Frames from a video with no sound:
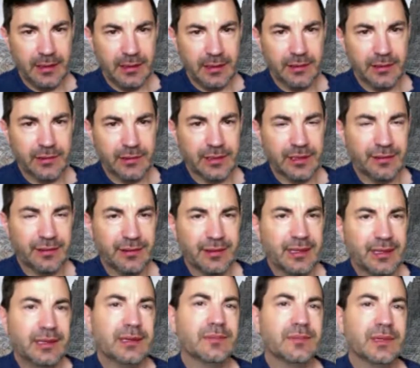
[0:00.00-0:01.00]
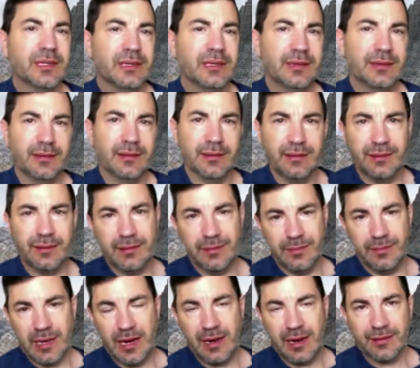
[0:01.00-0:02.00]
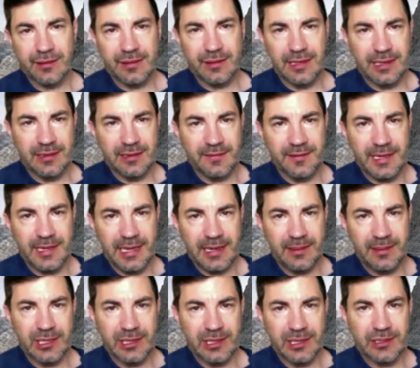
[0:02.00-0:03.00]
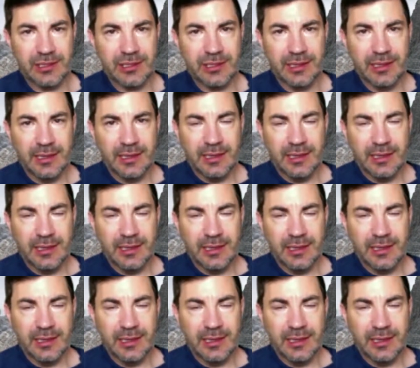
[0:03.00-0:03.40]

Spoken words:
there does tend to be some oxidative damage.